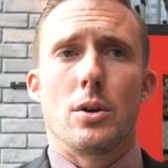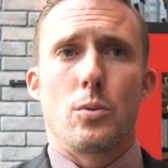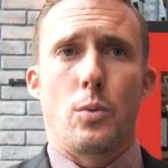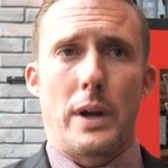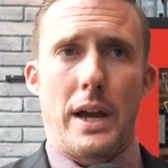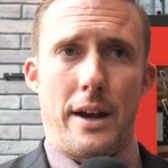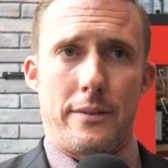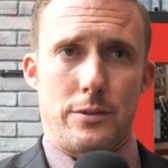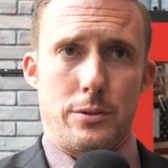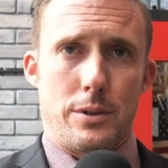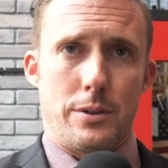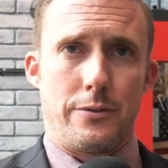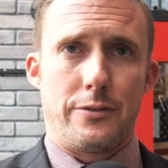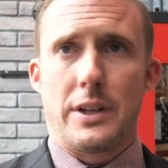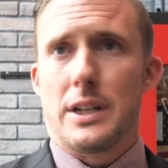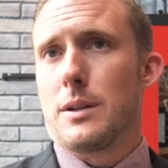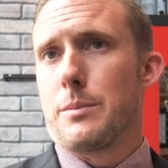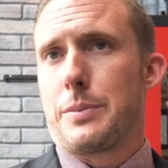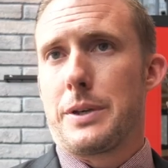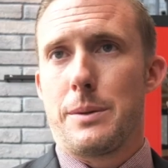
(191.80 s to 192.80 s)
we have to
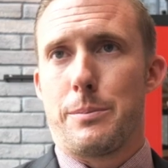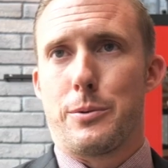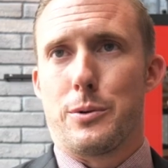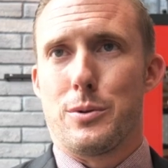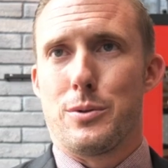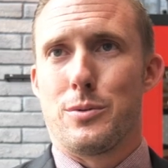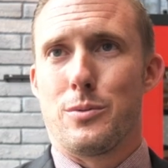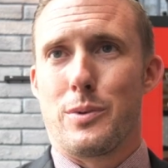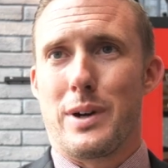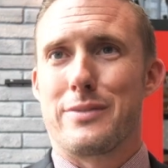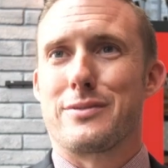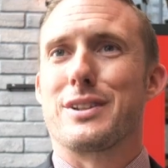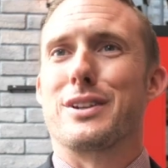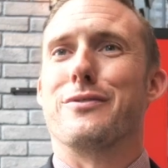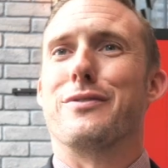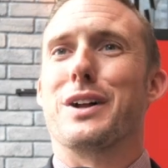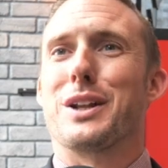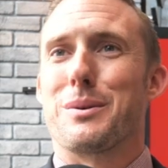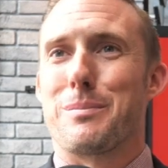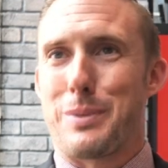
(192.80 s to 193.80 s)
develop people. We have to
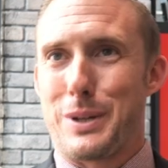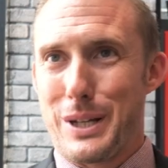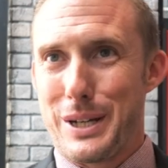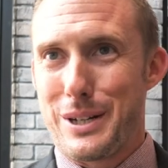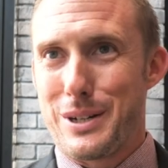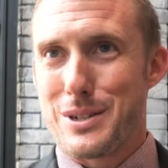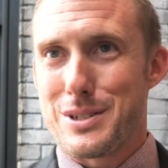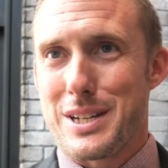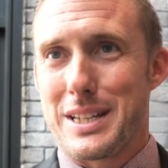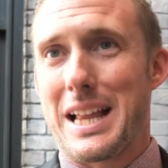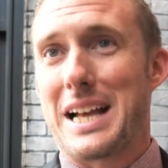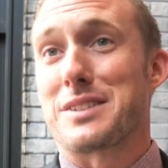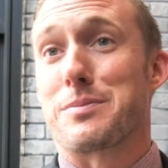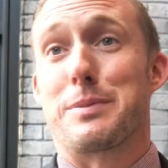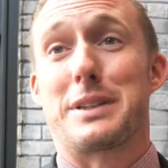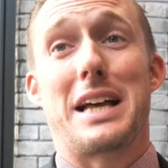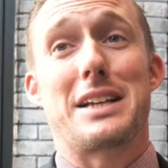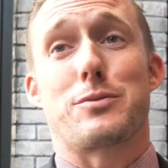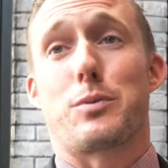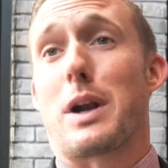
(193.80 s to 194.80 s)
develop players, and
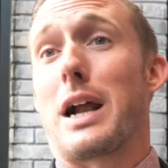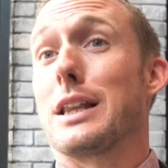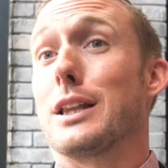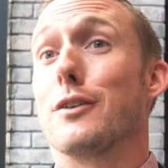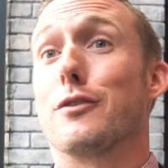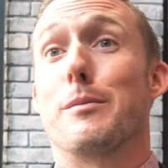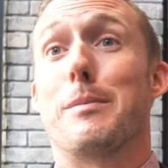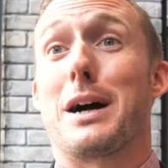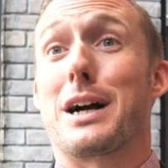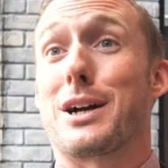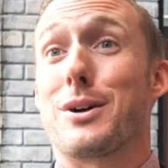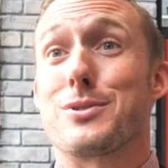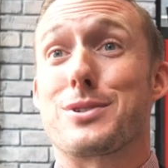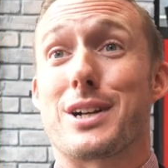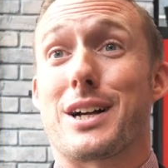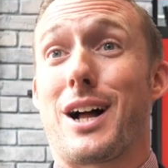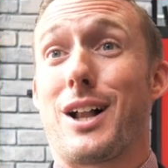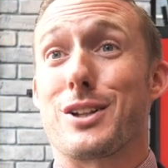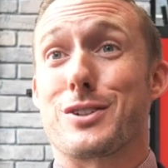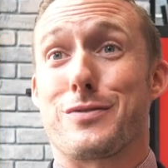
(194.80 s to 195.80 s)
that's what I love about
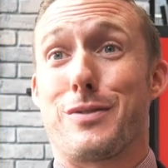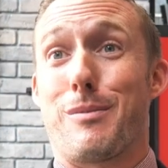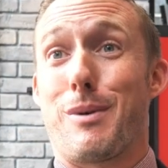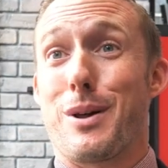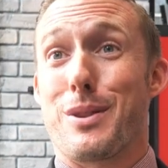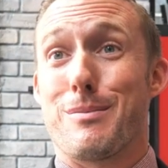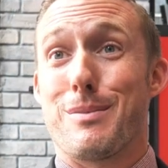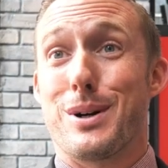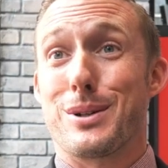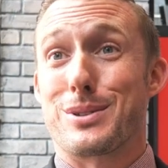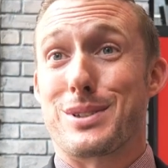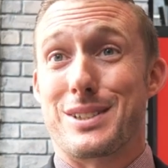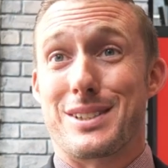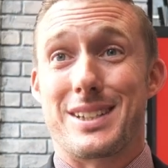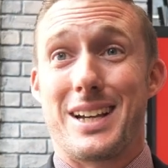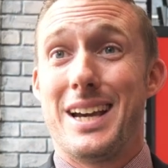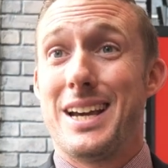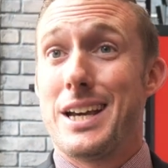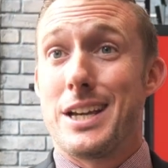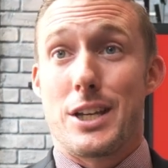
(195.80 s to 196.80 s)
coaching college football the most
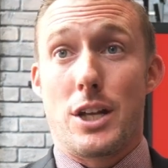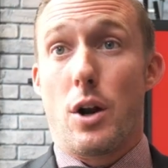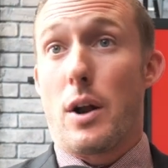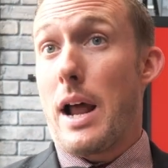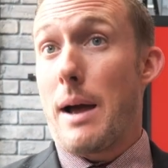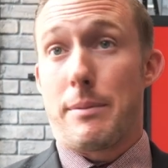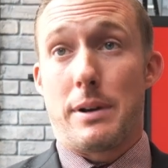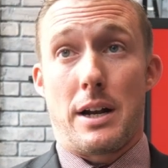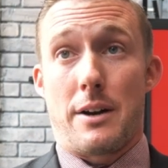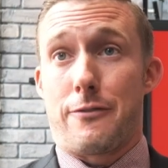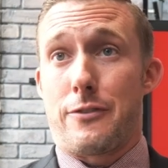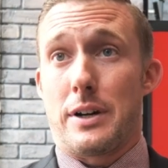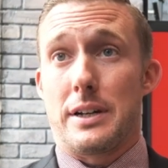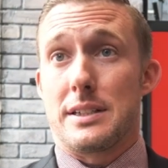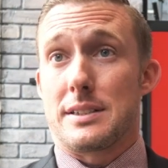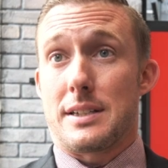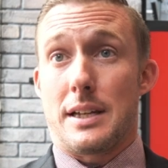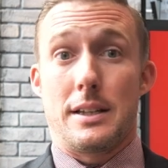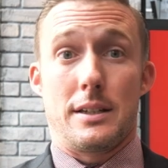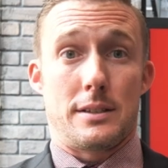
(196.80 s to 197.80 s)
is, you know, and I'm not afraid
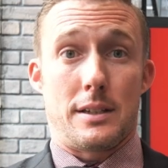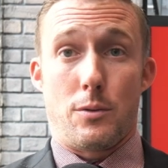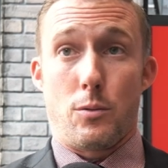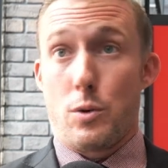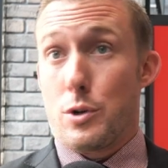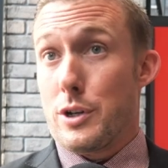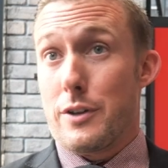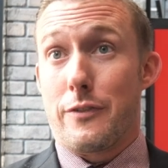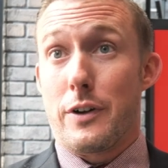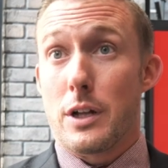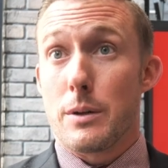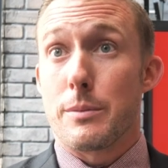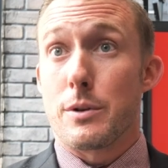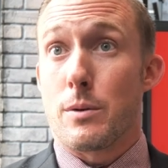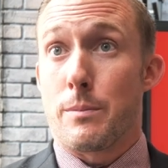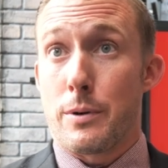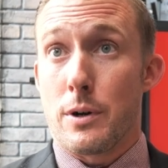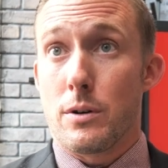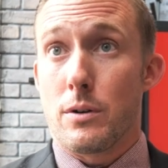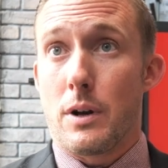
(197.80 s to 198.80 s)
to say this, like, we're a
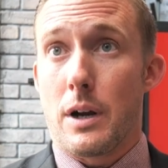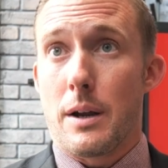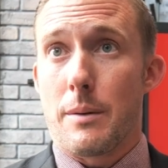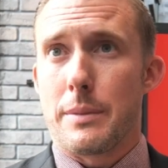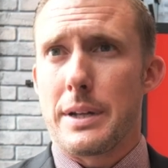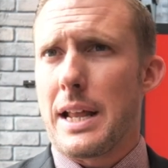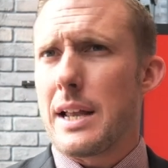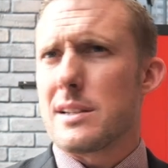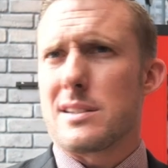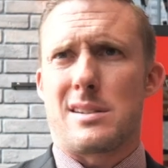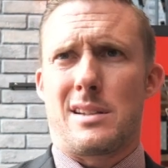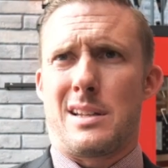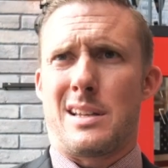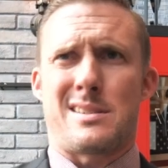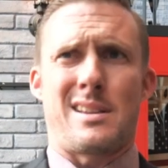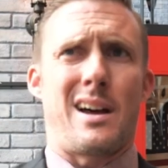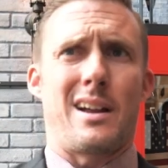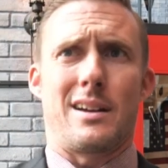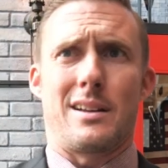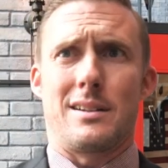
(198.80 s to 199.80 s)
developmental program, and
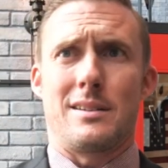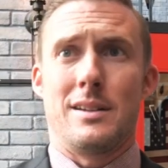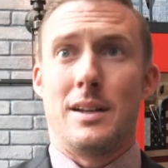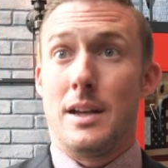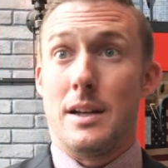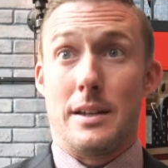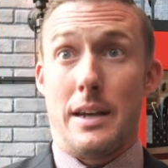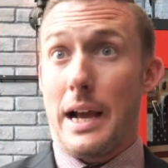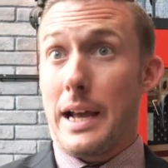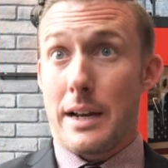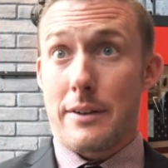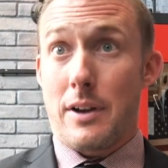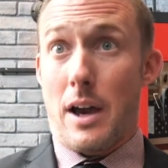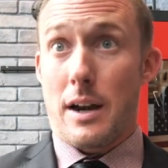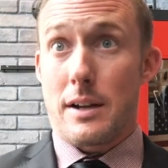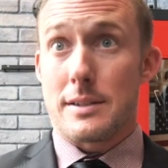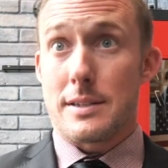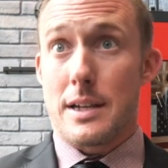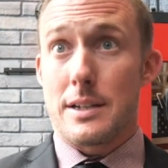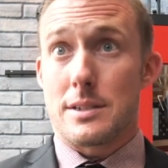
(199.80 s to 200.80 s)
that's not a negative
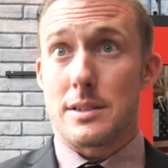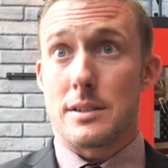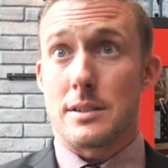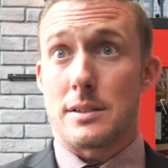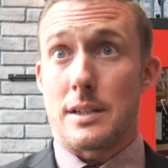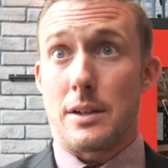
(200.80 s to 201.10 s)
connotation.